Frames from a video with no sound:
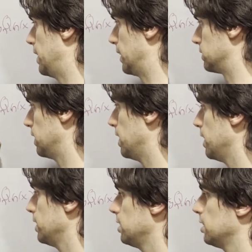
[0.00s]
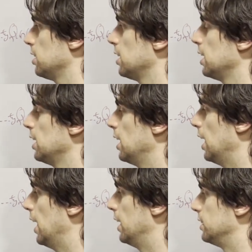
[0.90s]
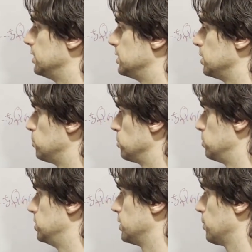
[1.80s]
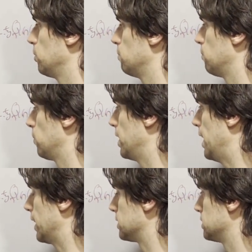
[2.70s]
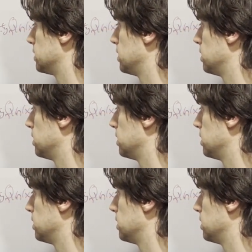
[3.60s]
xi, and is equal to 0 for x